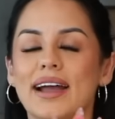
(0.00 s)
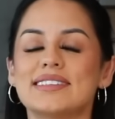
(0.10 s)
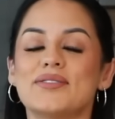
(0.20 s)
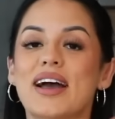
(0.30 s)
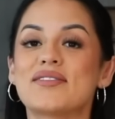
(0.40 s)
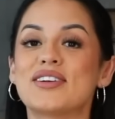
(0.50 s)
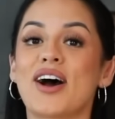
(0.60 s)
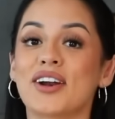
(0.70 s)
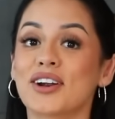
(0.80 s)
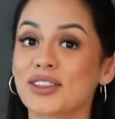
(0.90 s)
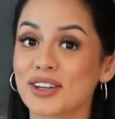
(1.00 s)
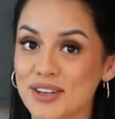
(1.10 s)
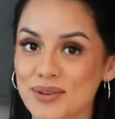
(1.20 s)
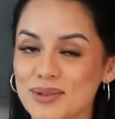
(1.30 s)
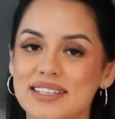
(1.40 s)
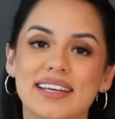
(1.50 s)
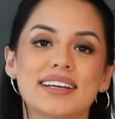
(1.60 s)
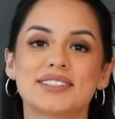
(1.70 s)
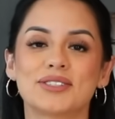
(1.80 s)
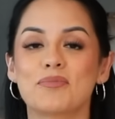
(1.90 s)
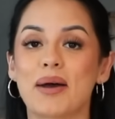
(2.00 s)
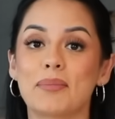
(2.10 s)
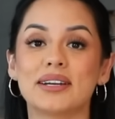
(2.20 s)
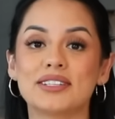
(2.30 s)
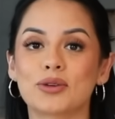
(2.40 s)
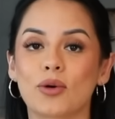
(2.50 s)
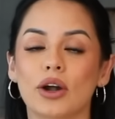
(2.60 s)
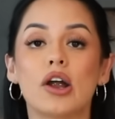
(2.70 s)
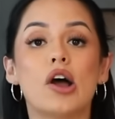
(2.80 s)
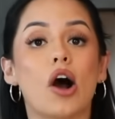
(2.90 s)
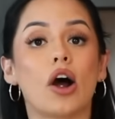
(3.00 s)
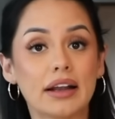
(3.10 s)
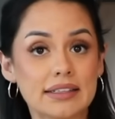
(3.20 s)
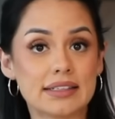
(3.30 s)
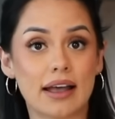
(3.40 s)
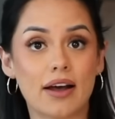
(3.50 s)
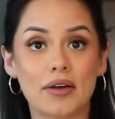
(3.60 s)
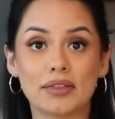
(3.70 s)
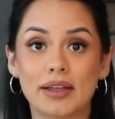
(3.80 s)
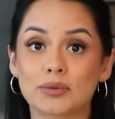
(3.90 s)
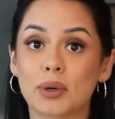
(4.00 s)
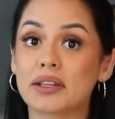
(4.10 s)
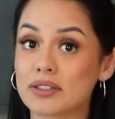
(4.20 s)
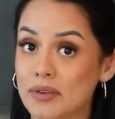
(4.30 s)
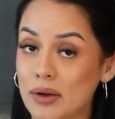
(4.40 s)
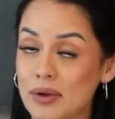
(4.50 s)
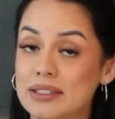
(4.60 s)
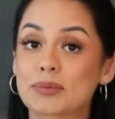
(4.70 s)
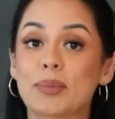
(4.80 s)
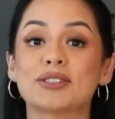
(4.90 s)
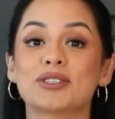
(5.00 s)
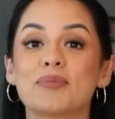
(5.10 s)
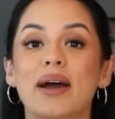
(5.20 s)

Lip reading: guys, if you have not heard the news, tickets to Bad Bunny's tour are on sale, and that's why this video is sponsored